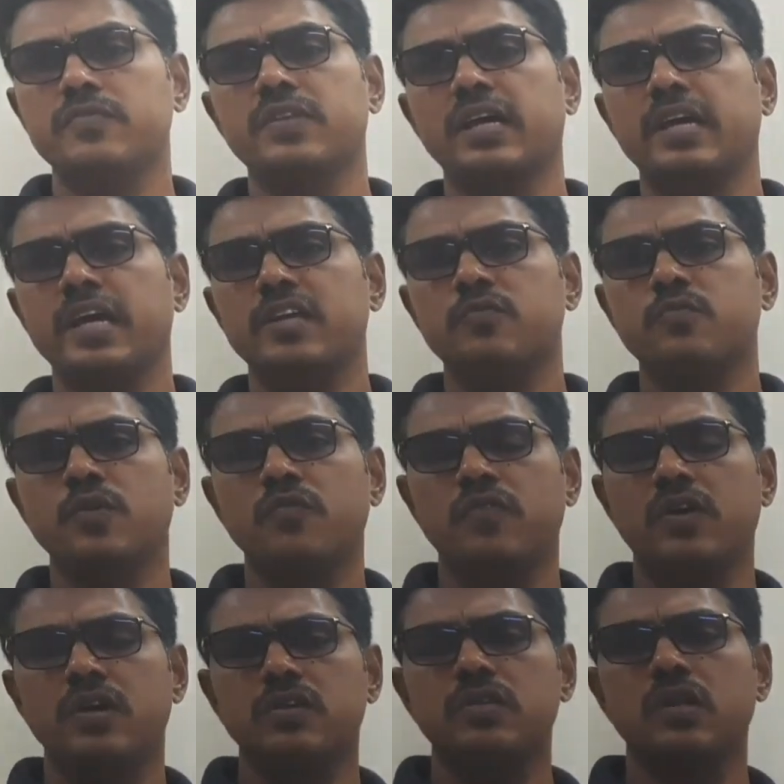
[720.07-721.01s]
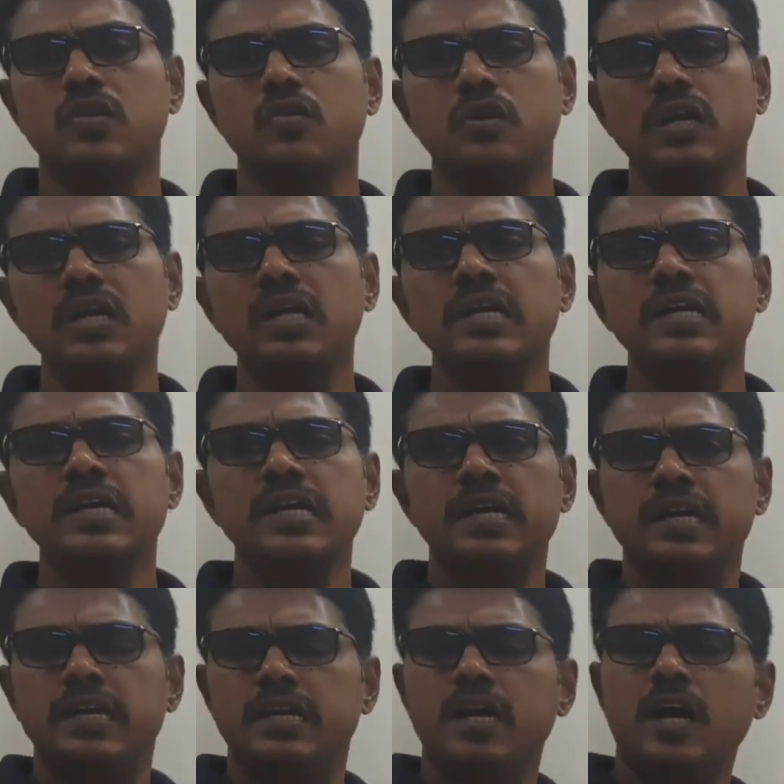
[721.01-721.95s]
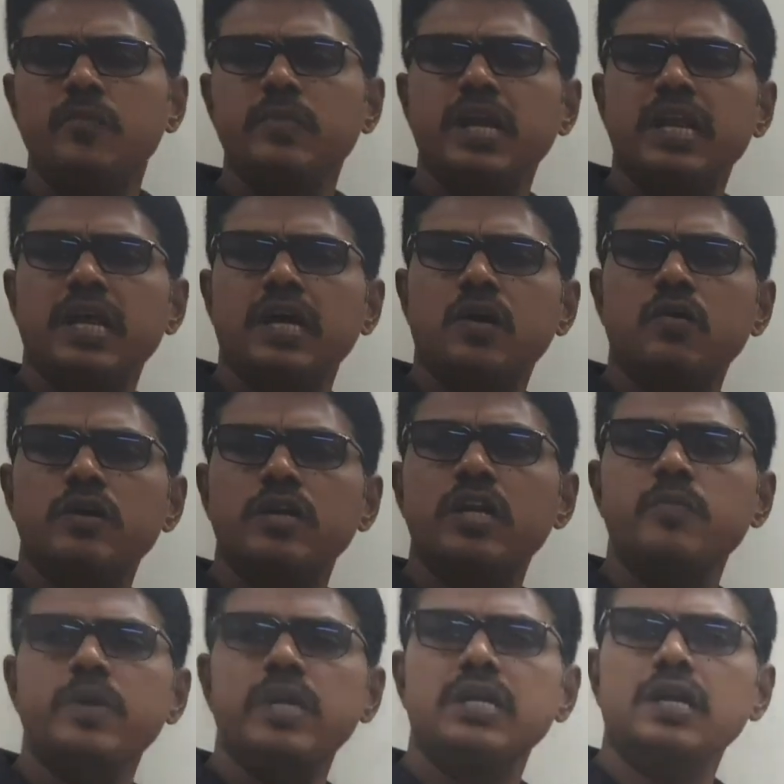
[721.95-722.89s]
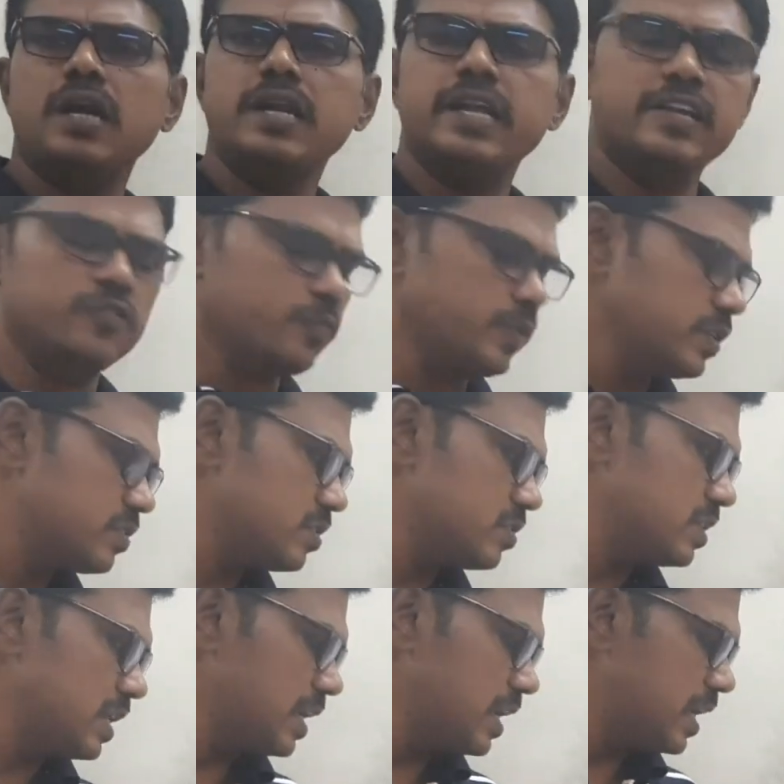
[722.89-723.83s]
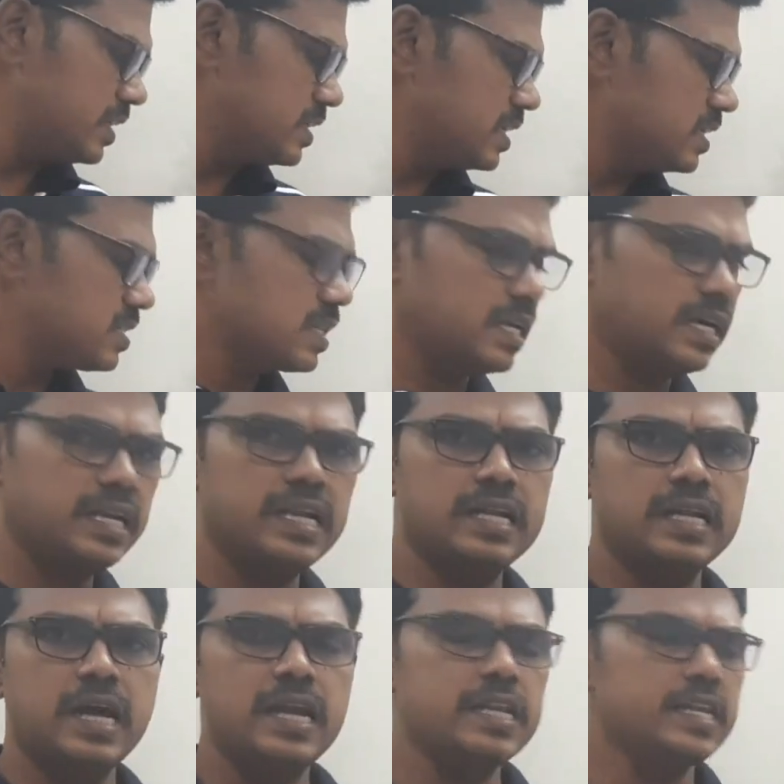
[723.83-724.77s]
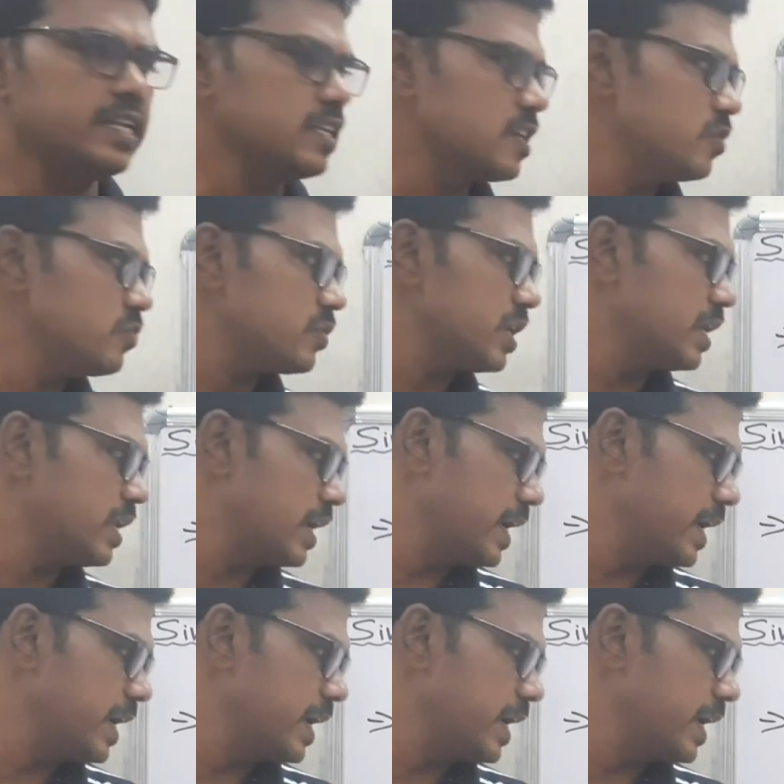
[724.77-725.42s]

the cash book follow the rule nominal account. Debit all expenses and losses, credit all incomes and